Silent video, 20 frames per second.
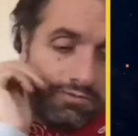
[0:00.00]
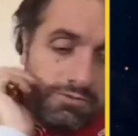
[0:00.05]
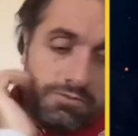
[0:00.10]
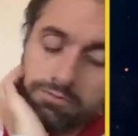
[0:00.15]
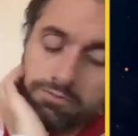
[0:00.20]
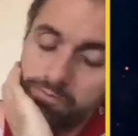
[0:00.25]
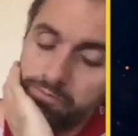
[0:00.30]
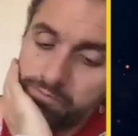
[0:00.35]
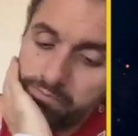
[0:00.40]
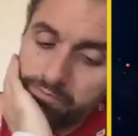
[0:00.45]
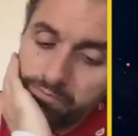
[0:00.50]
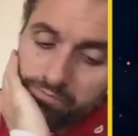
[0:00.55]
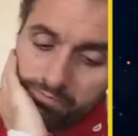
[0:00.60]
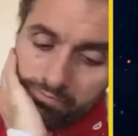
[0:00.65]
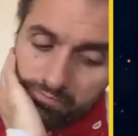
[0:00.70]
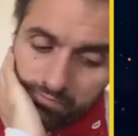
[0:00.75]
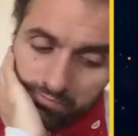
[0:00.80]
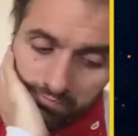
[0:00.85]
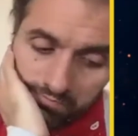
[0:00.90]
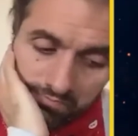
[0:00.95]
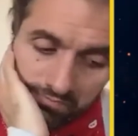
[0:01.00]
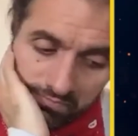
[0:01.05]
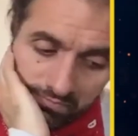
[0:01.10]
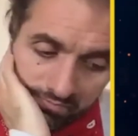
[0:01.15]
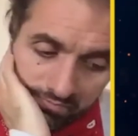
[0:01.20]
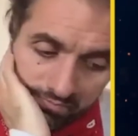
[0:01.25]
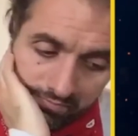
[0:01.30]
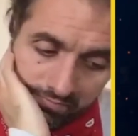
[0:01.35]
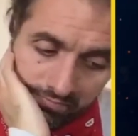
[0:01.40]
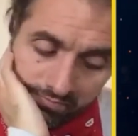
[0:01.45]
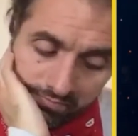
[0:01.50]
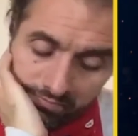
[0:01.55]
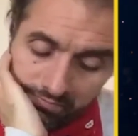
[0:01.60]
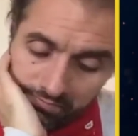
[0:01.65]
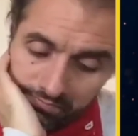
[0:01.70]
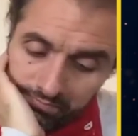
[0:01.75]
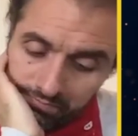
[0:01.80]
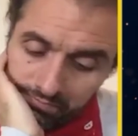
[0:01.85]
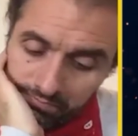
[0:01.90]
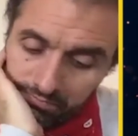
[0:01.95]

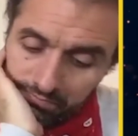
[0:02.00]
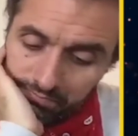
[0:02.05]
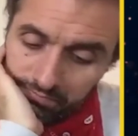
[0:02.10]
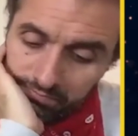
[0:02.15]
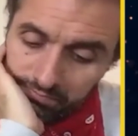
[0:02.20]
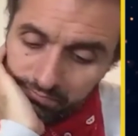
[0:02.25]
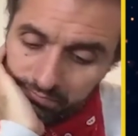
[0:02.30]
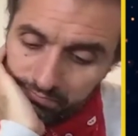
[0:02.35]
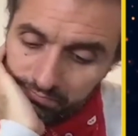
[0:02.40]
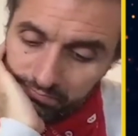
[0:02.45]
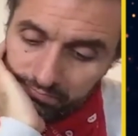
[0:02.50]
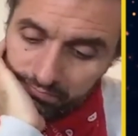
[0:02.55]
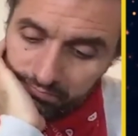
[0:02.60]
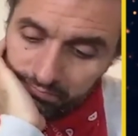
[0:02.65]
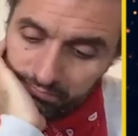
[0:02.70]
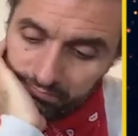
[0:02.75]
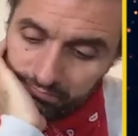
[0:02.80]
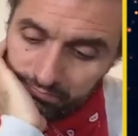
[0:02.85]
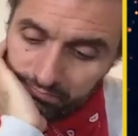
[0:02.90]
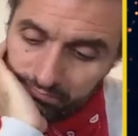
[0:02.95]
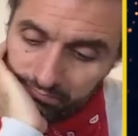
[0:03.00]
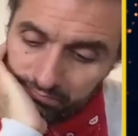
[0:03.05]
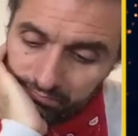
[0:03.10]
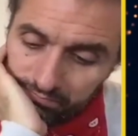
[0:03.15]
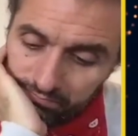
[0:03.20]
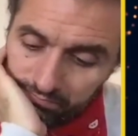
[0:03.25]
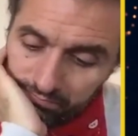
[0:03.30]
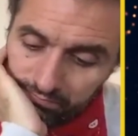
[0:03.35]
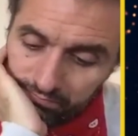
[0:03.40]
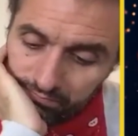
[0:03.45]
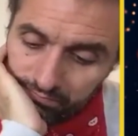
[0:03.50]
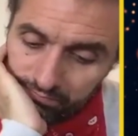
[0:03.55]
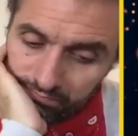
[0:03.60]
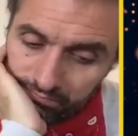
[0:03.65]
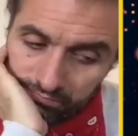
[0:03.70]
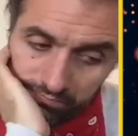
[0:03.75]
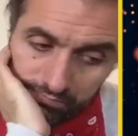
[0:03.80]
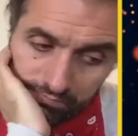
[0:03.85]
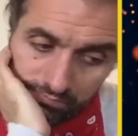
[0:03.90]
(not speaking)